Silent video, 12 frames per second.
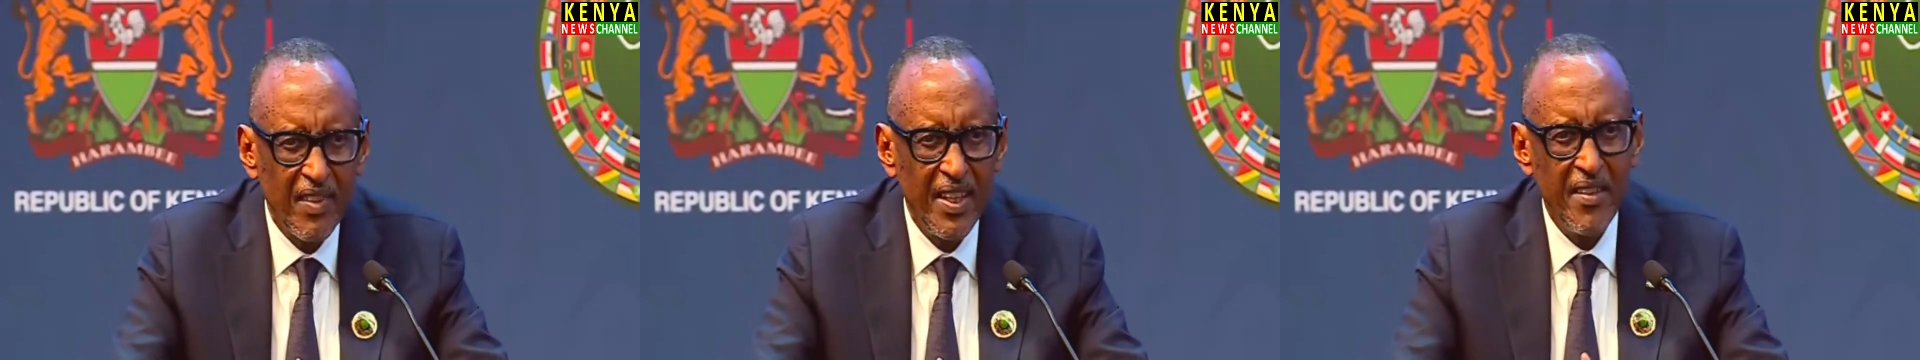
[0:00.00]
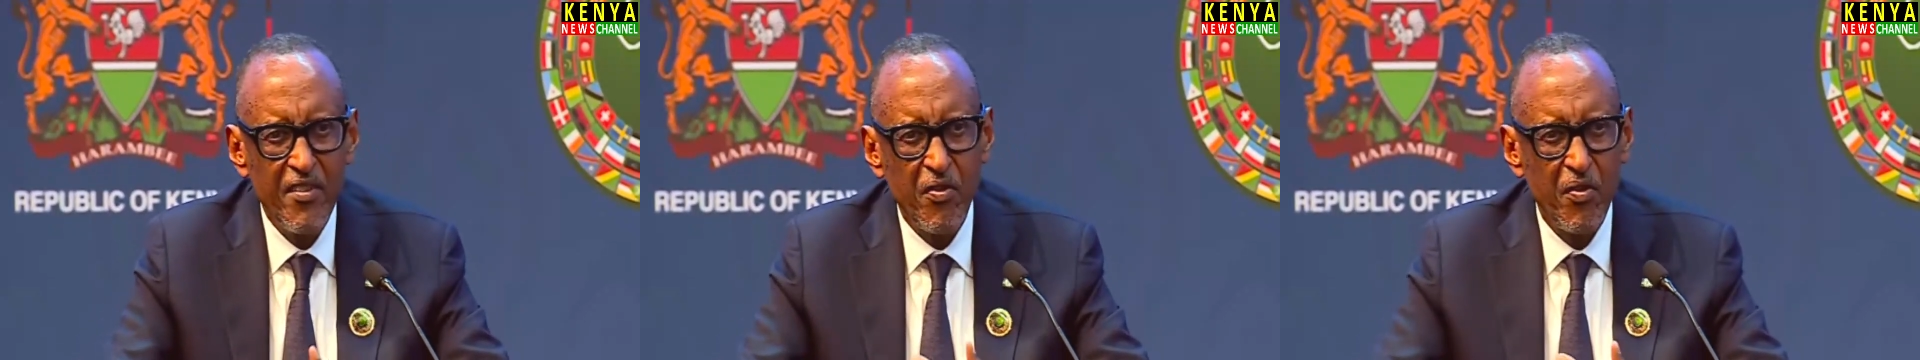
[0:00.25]

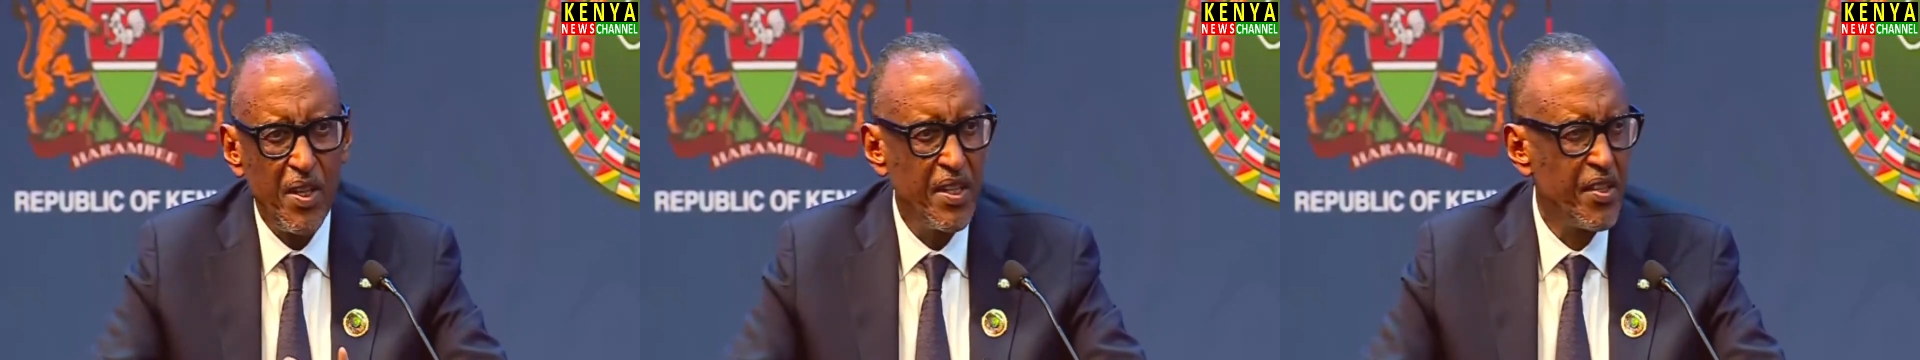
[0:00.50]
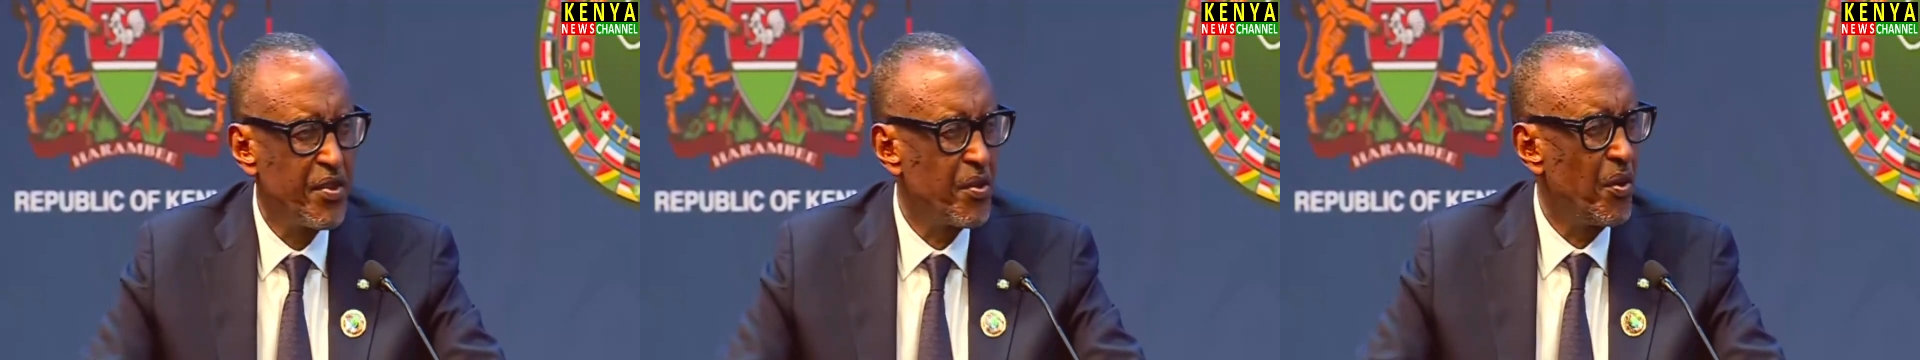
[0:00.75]

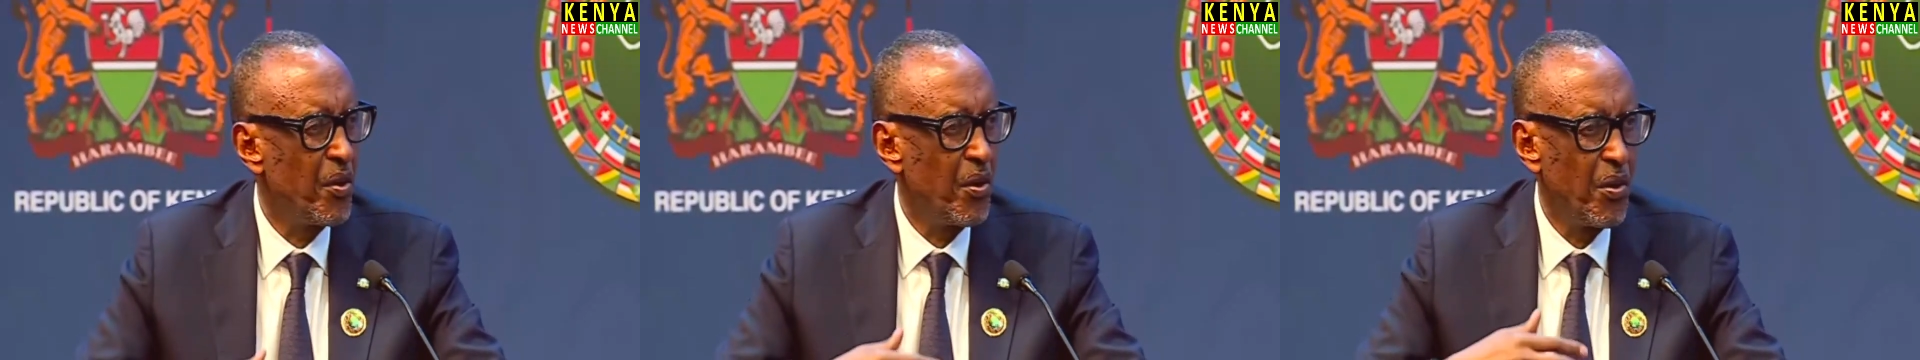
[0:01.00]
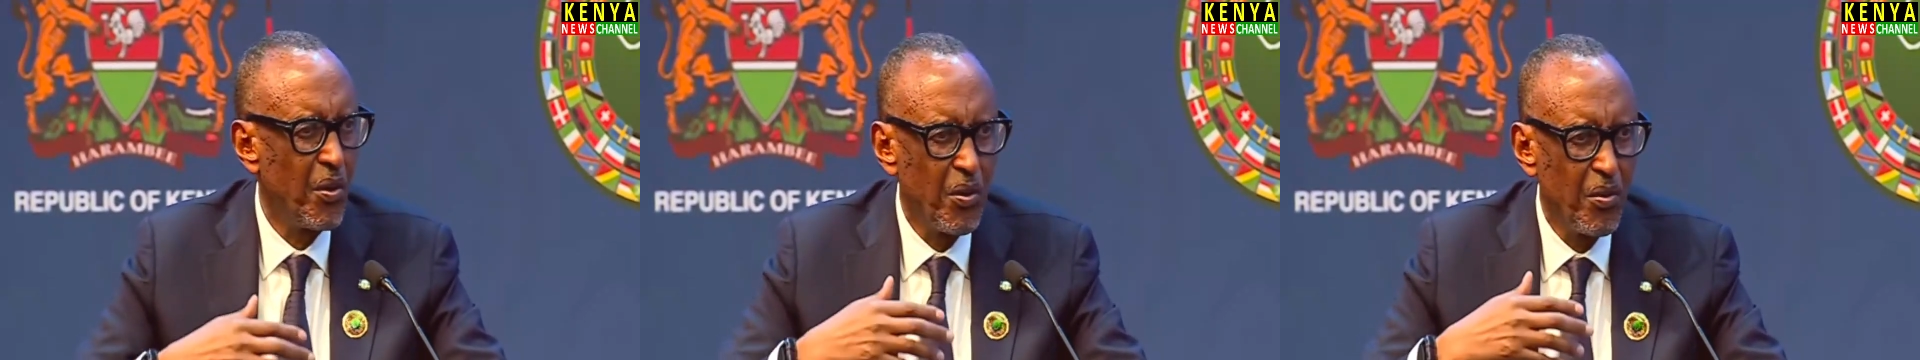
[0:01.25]
interests
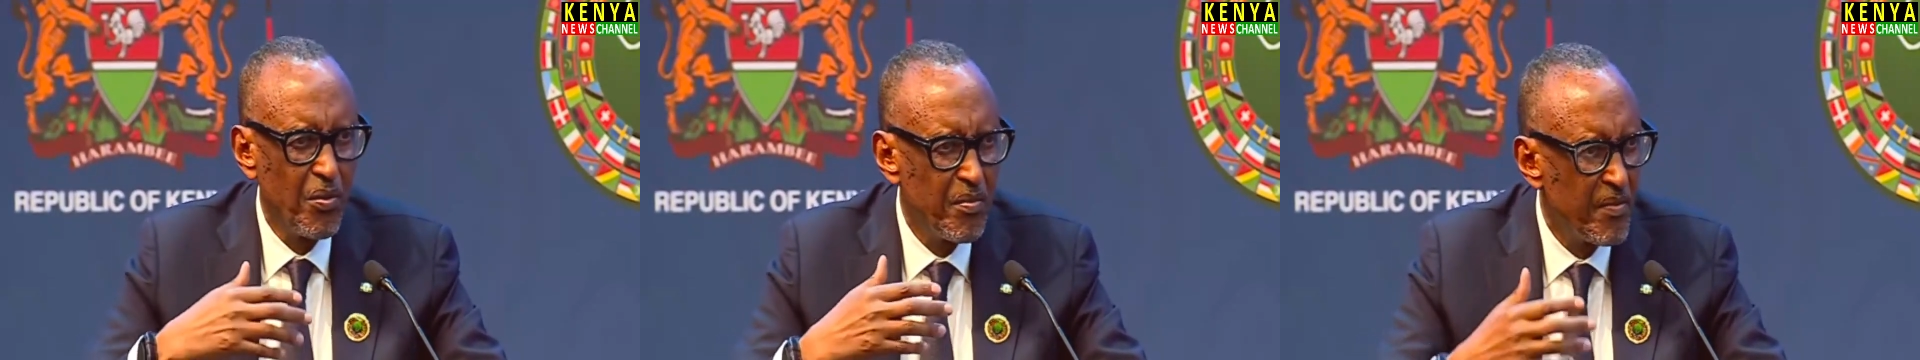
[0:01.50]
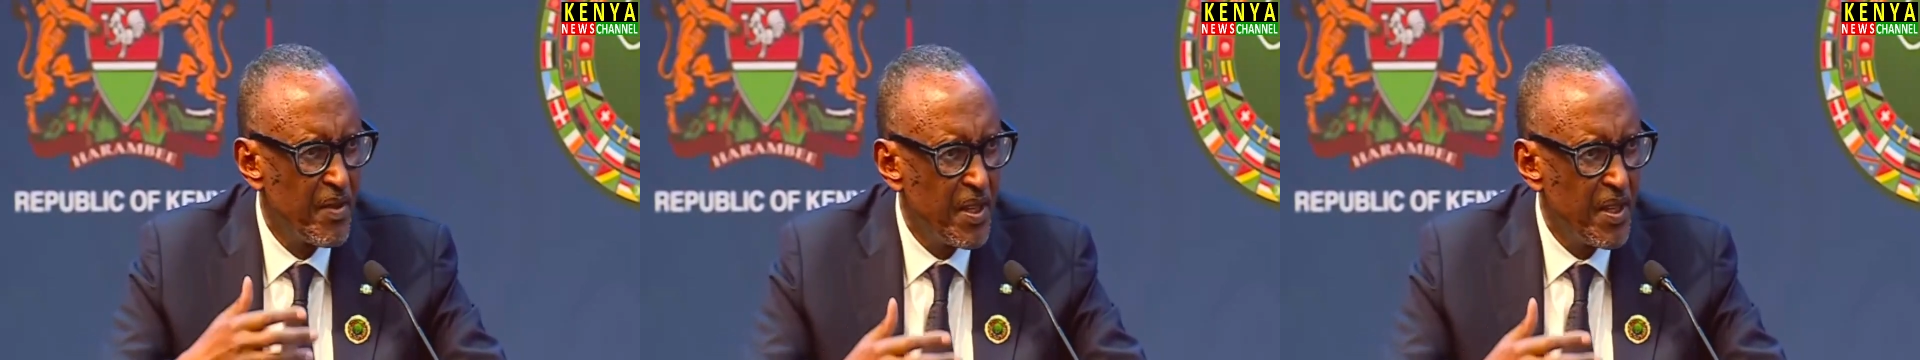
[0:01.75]
or